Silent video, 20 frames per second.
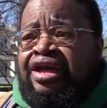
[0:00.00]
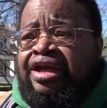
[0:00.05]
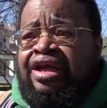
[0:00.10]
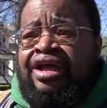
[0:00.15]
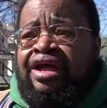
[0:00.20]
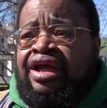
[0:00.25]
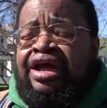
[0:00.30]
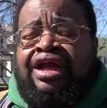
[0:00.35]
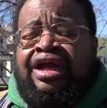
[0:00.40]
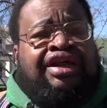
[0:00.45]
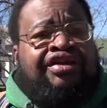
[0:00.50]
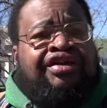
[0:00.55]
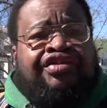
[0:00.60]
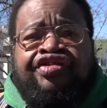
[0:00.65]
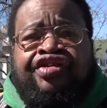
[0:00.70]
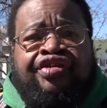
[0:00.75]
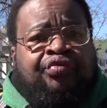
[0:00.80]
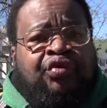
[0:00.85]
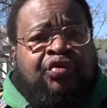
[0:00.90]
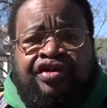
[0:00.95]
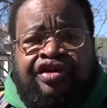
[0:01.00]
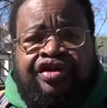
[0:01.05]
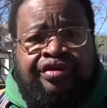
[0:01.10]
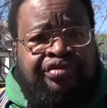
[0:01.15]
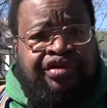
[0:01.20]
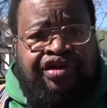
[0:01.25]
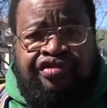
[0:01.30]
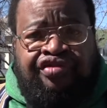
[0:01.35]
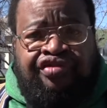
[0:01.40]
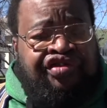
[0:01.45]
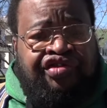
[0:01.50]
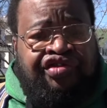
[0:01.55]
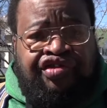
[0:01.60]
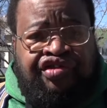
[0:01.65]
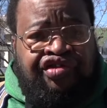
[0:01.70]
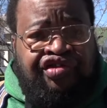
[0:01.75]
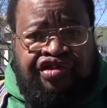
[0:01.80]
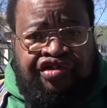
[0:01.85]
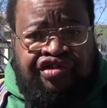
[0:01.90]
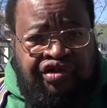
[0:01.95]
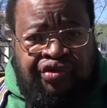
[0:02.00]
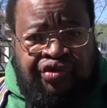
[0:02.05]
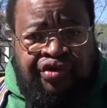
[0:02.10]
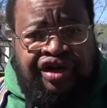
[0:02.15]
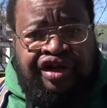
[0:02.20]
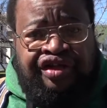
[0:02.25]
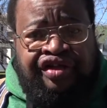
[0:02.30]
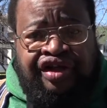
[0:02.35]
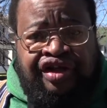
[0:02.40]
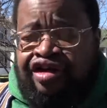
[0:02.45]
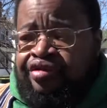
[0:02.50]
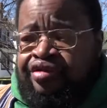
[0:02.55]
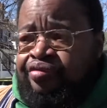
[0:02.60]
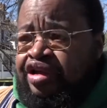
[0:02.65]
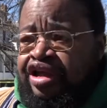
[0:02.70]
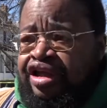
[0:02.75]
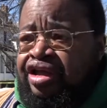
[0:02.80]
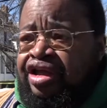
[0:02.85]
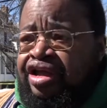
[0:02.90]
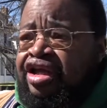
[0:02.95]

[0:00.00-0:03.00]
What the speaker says: and I just didn't want them to do anything to me.